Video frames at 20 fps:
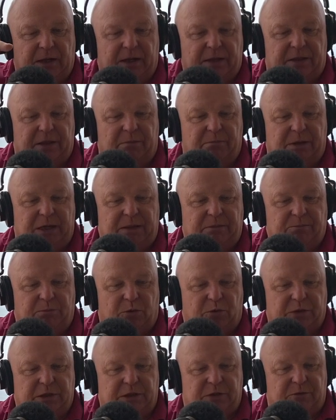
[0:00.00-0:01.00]
The main
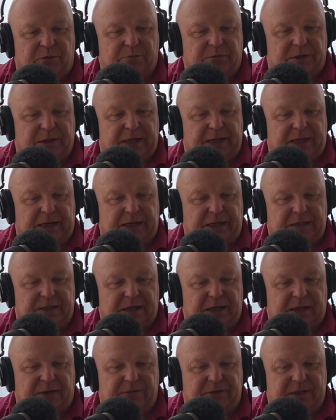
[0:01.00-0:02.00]
points from today's
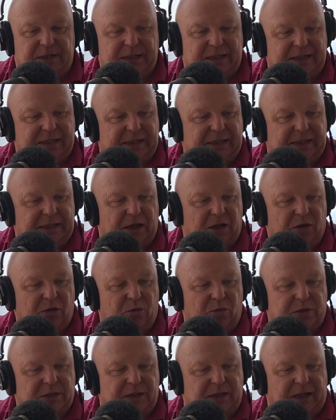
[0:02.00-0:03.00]

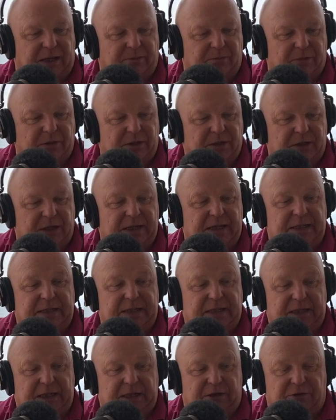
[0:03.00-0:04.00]
FCDO statement is
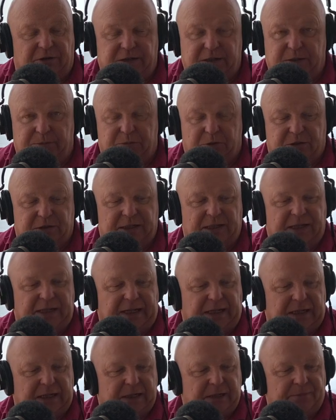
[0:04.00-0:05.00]
here, and she puts a
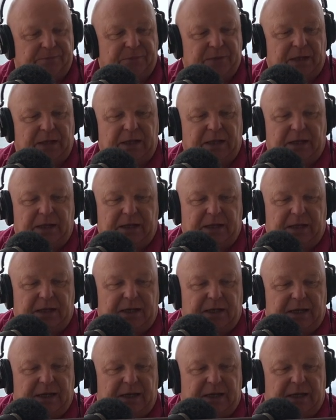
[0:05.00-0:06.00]
link.
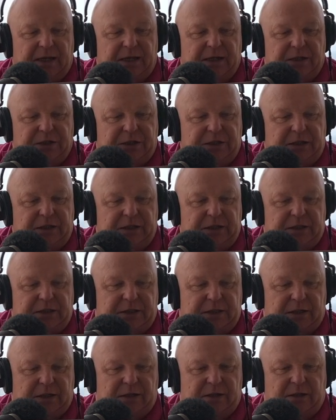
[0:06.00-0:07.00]
And
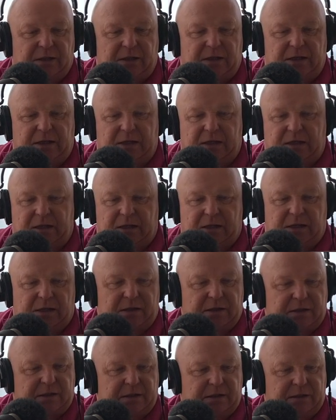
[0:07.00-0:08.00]
she's
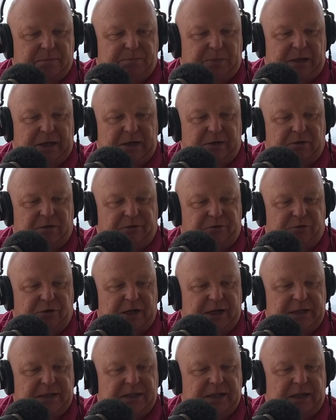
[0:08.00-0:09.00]

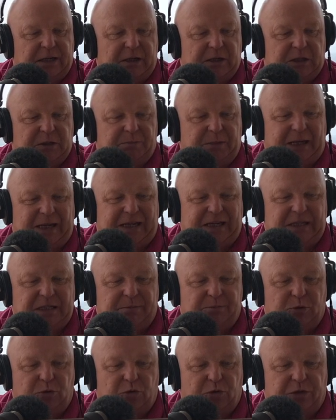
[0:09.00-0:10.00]
paraphrasing, Spain's
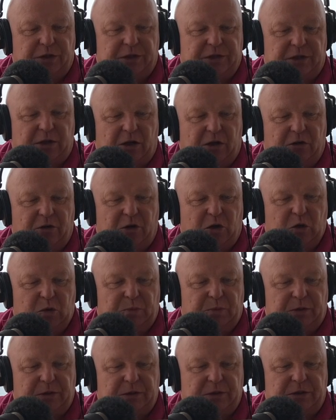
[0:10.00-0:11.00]
borders are
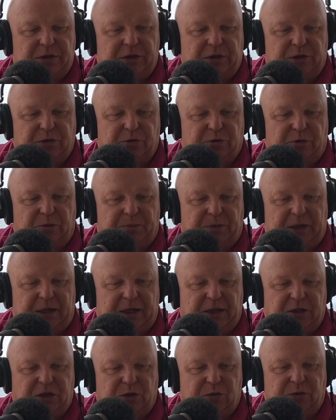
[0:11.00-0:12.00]
open to
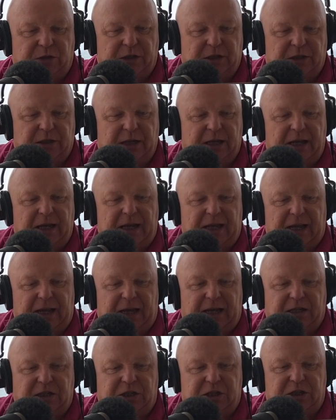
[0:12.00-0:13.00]
European Union
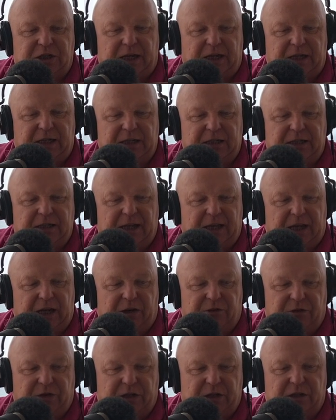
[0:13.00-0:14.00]
and Schengen
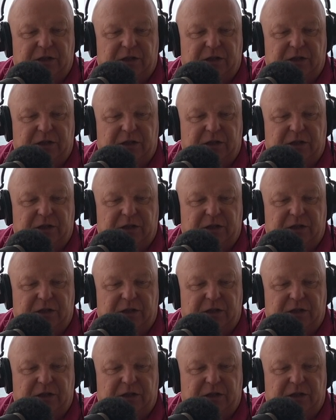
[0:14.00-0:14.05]
area